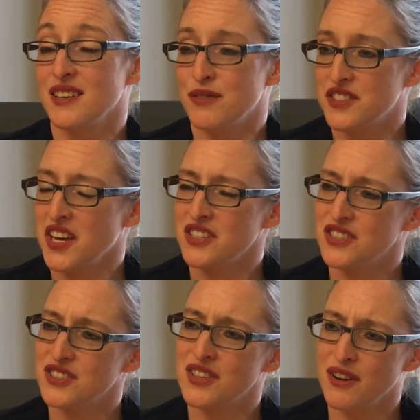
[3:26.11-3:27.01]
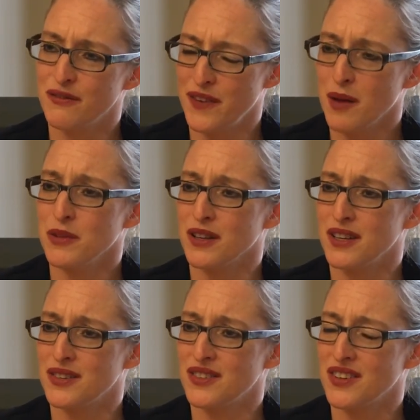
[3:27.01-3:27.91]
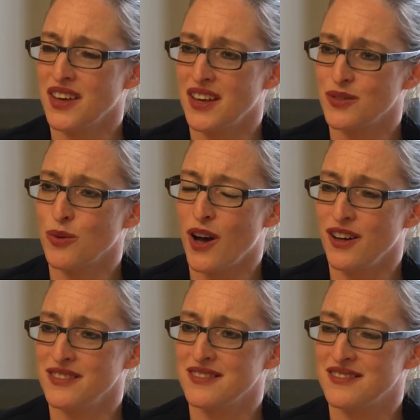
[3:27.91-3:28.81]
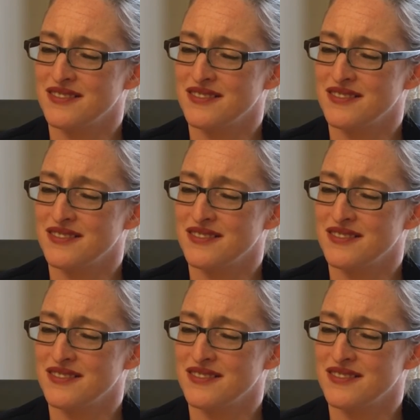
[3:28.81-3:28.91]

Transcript: give attention to their families as well.